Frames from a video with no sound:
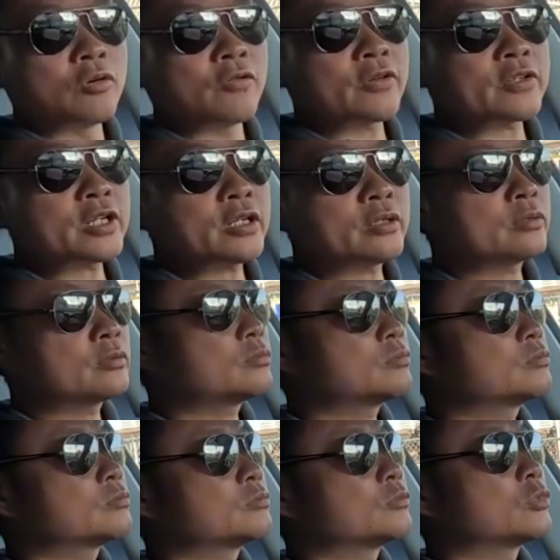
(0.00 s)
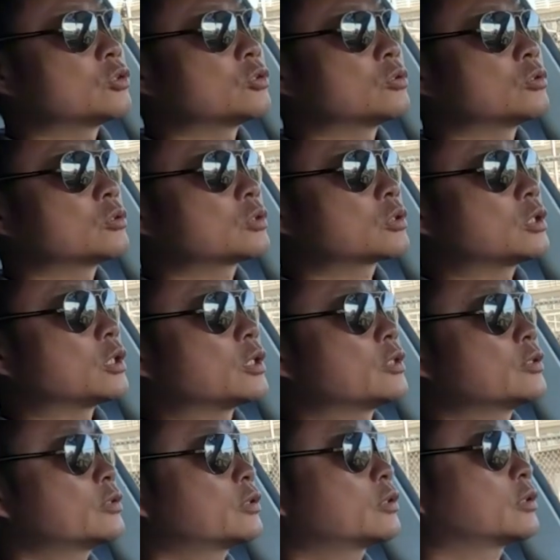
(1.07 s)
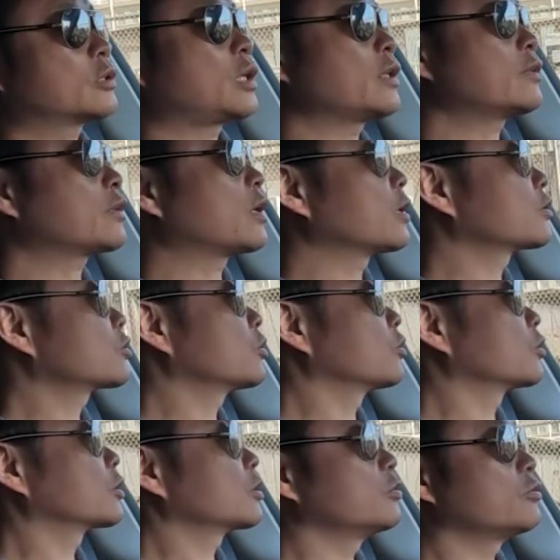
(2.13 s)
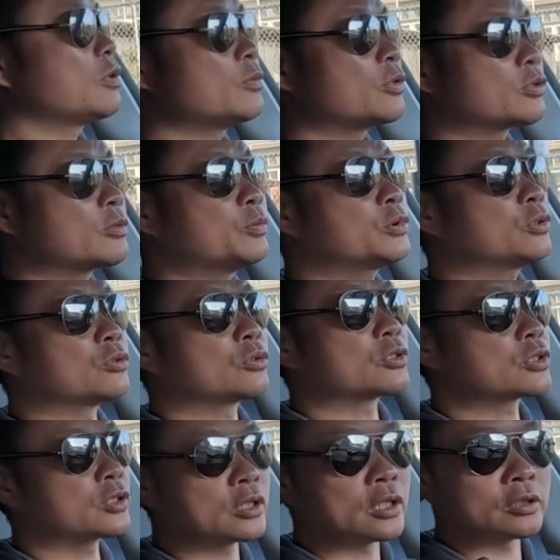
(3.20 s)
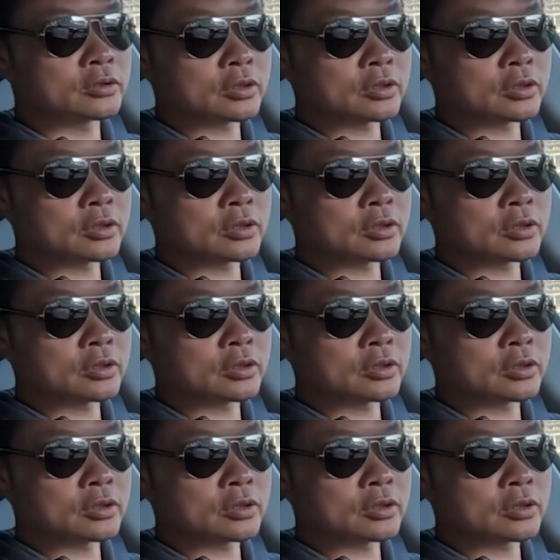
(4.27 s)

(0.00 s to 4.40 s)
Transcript: Tesla's FSD. And I think Tesla is taking a completely